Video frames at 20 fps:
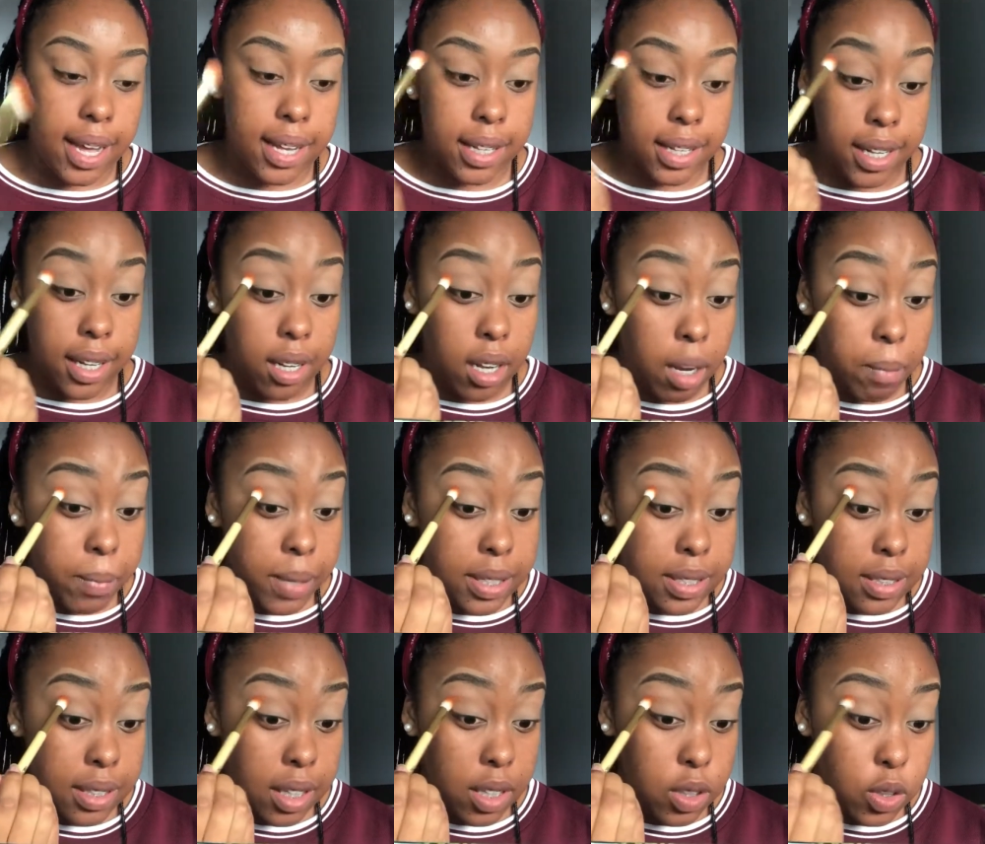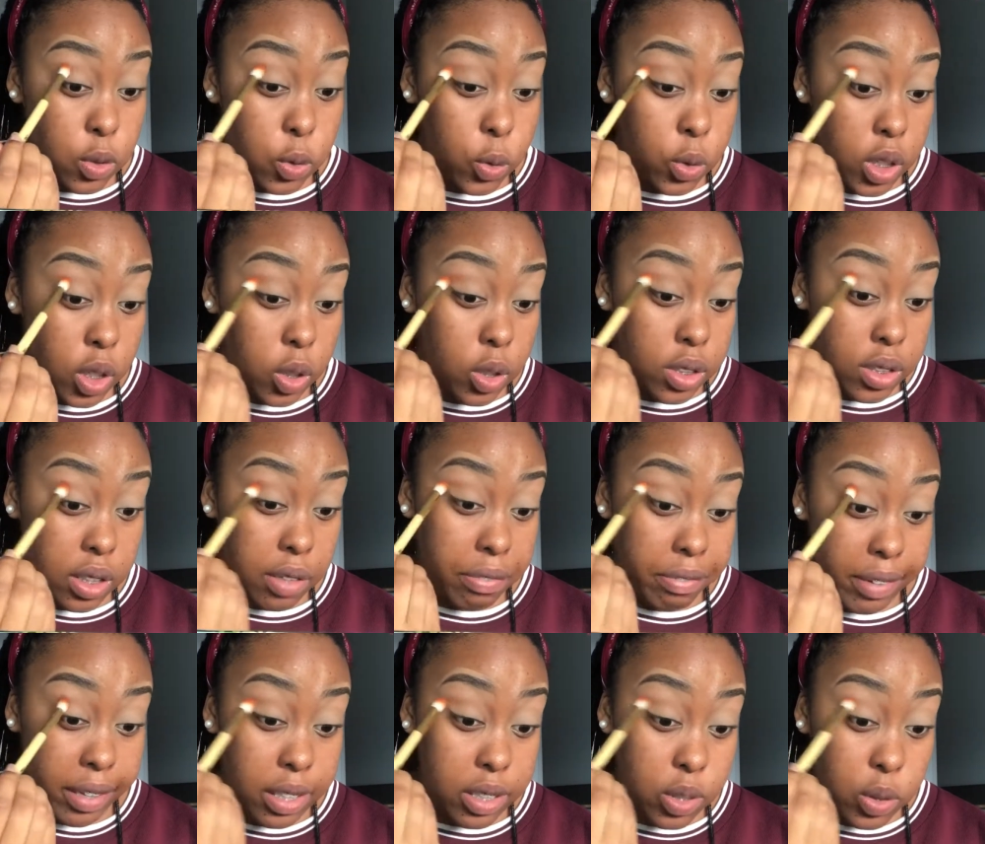and then on my skin tone they look
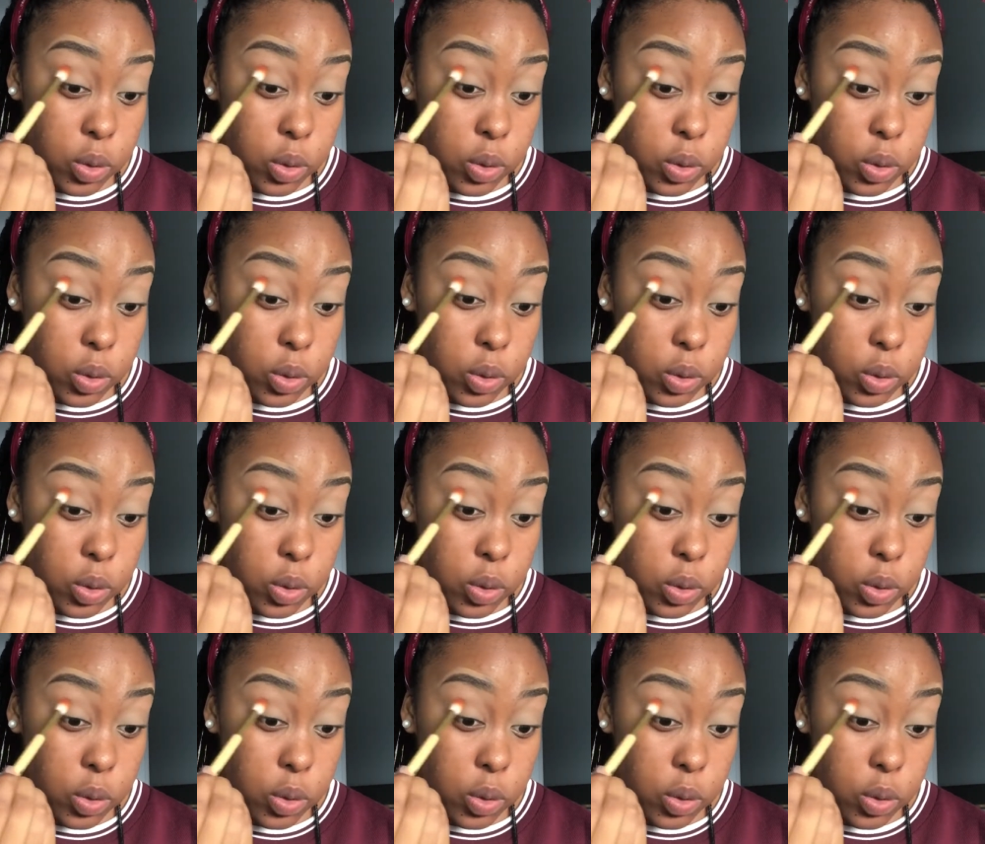different.